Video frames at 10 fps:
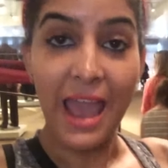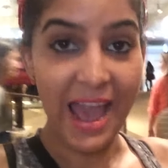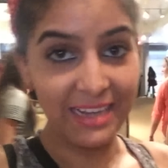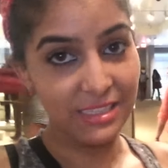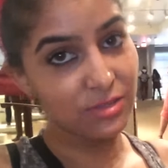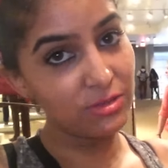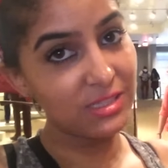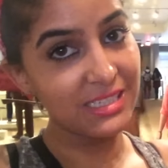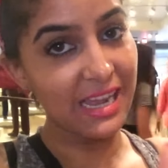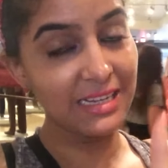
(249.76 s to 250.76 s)
Hat is going
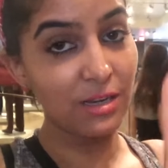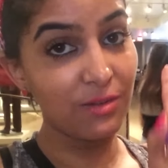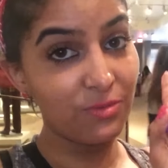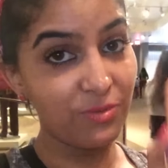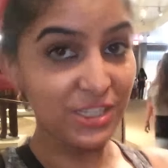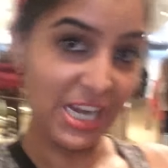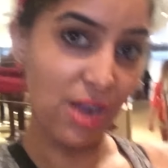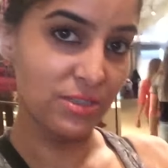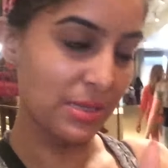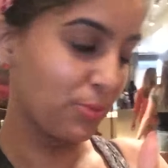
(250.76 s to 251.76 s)
to decide now in which
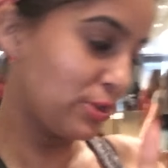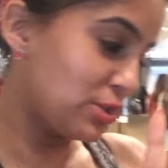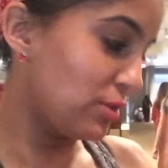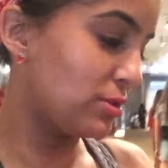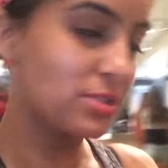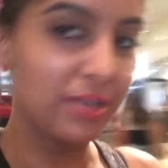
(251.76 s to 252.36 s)
house I'm going to go.